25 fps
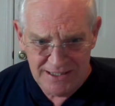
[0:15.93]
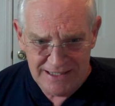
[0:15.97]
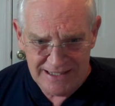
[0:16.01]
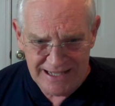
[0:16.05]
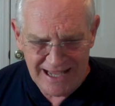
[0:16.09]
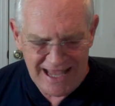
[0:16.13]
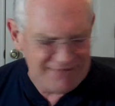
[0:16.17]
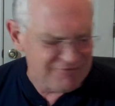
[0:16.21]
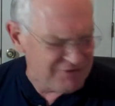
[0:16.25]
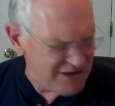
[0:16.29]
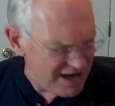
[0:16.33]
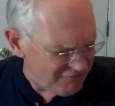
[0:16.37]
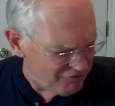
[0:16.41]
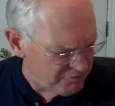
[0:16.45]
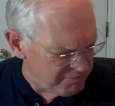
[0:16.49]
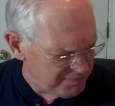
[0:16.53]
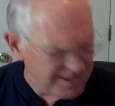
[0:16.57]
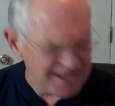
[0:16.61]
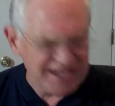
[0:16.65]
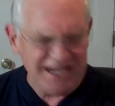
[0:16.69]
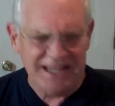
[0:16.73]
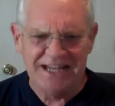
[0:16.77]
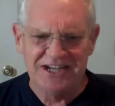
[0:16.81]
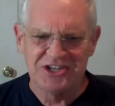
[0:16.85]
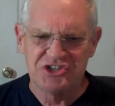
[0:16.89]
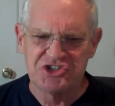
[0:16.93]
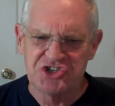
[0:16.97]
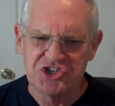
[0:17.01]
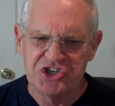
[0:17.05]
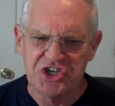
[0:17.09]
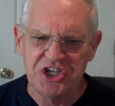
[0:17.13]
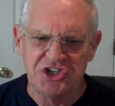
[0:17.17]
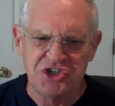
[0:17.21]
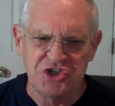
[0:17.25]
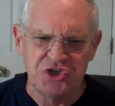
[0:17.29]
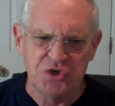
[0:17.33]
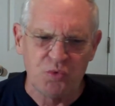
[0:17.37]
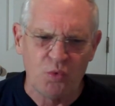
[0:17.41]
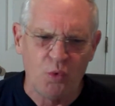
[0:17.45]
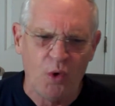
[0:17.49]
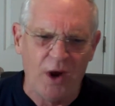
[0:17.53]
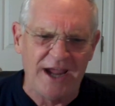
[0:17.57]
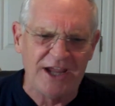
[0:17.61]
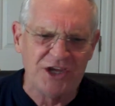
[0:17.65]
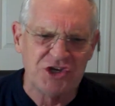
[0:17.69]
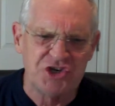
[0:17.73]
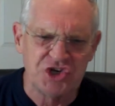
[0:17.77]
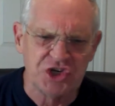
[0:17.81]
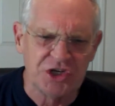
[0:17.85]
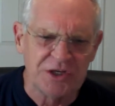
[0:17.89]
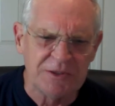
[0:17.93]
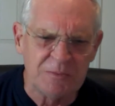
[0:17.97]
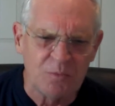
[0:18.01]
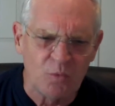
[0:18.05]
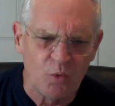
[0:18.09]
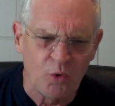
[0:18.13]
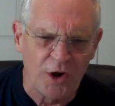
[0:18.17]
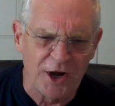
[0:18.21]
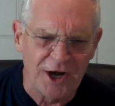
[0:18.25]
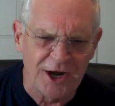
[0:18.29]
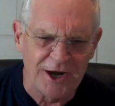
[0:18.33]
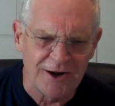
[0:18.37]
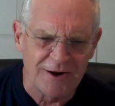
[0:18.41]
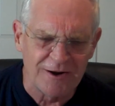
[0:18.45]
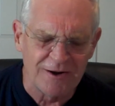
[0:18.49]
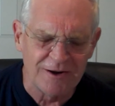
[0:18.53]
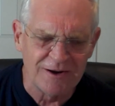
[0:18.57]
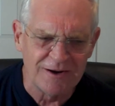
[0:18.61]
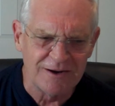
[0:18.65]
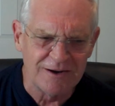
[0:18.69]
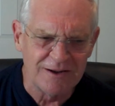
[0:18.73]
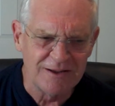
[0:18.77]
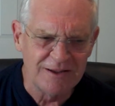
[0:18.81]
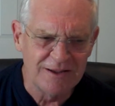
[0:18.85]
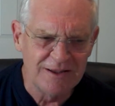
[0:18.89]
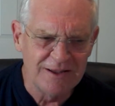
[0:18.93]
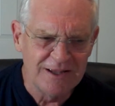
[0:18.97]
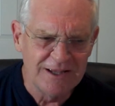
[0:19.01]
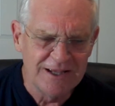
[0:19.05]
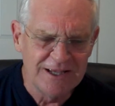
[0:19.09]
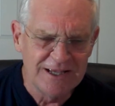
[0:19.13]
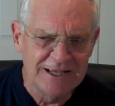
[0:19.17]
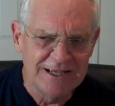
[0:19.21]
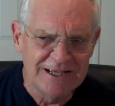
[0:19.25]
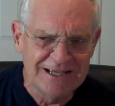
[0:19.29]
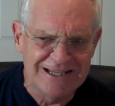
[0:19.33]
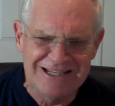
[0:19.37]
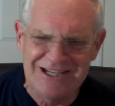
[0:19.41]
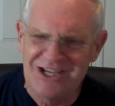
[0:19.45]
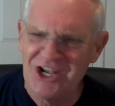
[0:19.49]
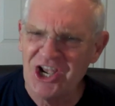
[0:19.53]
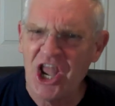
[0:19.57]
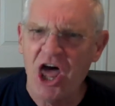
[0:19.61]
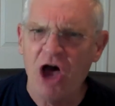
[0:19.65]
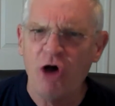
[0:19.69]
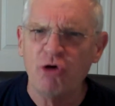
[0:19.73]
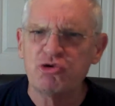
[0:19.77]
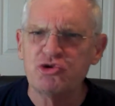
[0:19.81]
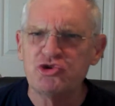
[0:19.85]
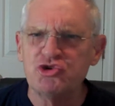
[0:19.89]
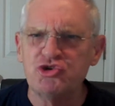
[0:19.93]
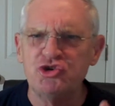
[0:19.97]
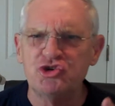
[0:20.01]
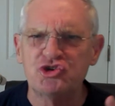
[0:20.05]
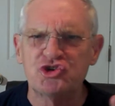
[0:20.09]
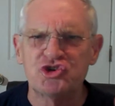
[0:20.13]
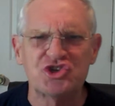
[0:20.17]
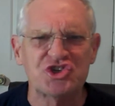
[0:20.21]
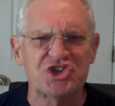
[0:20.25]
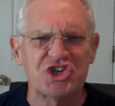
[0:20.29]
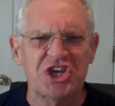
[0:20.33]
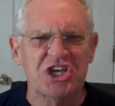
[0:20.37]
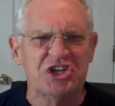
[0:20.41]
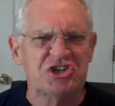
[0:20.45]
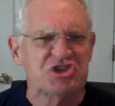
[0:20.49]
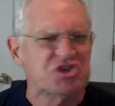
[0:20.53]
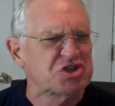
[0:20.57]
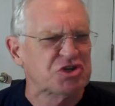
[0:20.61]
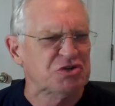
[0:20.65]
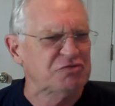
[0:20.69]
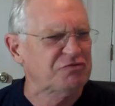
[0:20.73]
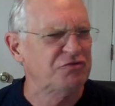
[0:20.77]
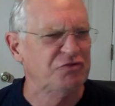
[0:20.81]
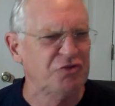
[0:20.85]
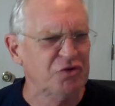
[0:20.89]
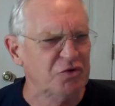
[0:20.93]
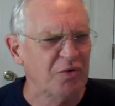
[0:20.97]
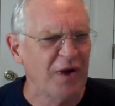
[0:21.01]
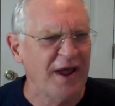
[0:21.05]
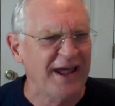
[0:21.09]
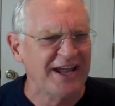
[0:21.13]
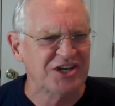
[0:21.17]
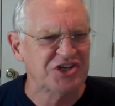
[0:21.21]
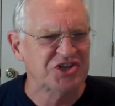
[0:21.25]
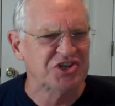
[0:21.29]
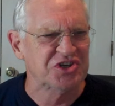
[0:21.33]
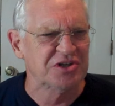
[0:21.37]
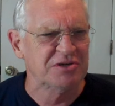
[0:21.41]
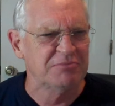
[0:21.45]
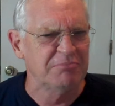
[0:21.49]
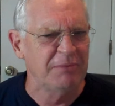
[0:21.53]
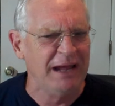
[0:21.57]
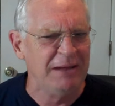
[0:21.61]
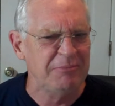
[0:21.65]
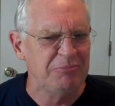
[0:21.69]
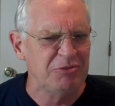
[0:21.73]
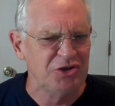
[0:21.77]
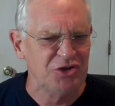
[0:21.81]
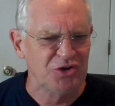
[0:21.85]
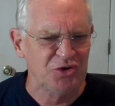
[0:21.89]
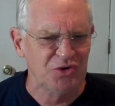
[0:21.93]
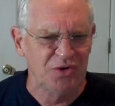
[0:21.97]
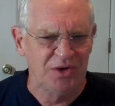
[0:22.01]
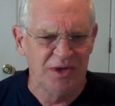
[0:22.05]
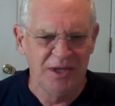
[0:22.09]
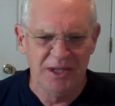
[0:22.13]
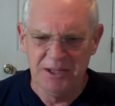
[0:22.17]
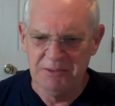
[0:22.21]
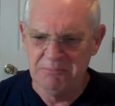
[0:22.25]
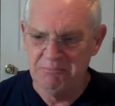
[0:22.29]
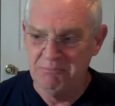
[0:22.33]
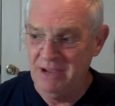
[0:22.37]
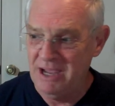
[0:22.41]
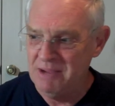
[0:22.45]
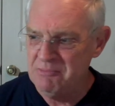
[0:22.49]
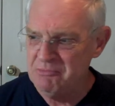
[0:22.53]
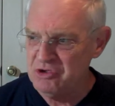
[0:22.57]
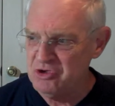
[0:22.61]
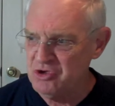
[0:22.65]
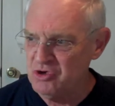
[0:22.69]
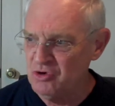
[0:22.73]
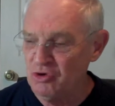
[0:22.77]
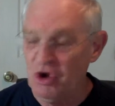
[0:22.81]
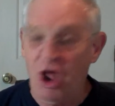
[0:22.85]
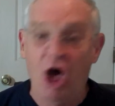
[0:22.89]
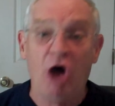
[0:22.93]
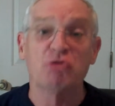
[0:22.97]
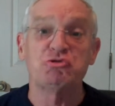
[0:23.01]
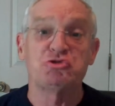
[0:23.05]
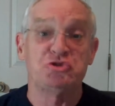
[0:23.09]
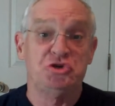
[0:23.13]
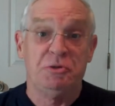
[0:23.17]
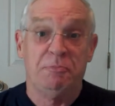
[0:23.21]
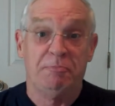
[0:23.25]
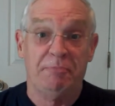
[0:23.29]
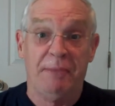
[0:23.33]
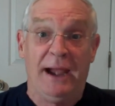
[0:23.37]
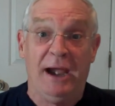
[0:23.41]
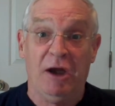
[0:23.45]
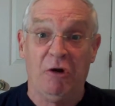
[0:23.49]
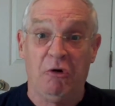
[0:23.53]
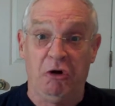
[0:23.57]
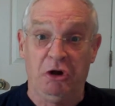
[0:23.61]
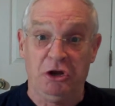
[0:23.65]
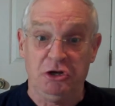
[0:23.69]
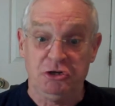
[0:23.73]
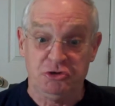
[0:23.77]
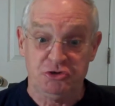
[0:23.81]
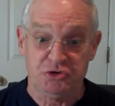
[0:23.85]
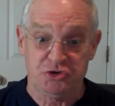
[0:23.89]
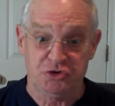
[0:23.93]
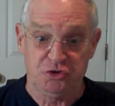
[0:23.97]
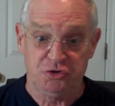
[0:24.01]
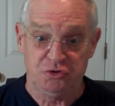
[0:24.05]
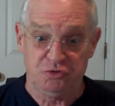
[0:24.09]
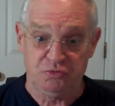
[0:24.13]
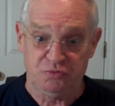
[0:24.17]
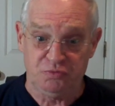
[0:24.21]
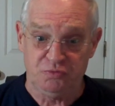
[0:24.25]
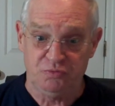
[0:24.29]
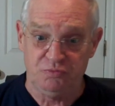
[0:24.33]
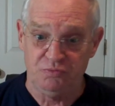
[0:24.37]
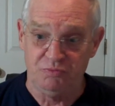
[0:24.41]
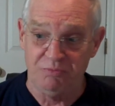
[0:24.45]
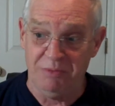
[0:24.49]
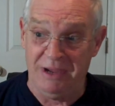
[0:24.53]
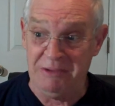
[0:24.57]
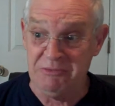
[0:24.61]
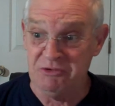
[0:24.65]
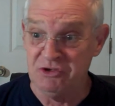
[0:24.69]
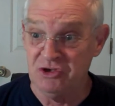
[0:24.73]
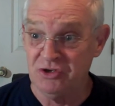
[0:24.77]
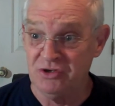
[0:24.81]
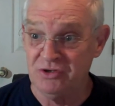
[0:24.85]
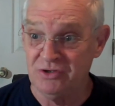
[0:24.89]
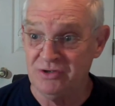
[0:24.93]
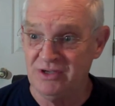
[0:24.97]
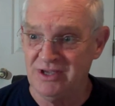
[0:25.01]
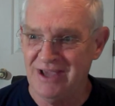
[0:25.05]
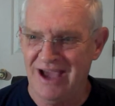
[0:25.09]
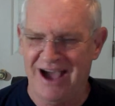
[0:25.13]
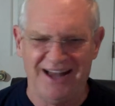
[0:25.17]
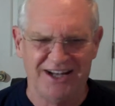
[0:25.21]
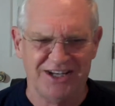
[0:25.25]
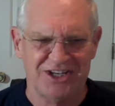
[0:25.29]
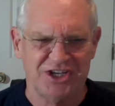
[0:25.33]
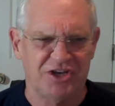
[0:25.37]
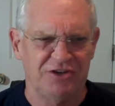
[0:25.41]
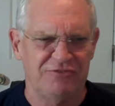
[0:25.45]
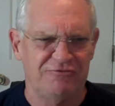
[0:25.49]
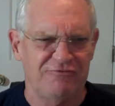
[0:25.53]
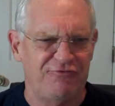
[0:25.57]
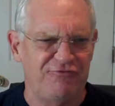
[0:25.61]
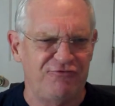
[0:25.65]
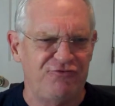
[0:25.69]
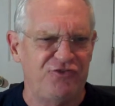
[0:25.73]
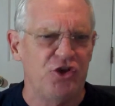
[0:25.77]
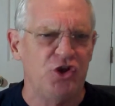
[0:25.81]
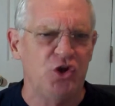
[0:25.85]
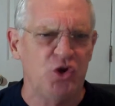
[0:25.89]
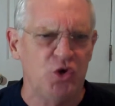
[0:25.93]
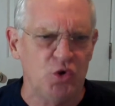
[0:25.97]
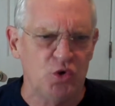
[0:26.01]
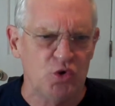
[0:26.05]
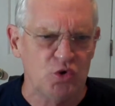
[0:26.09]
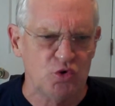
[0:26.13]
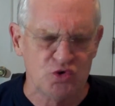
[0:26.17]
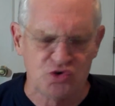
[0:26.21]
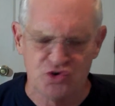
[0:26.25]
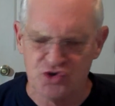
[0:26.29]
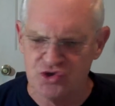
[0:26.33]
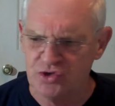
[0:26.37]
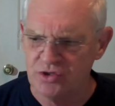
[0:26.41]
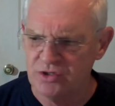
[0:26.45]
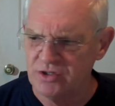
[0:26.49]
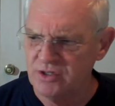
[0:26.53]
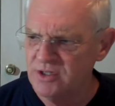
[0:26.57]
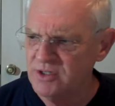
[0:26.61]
Have you ever been in a situation where you lost your sense of direction? Maybe you lost your bearings, or maybe you got confused.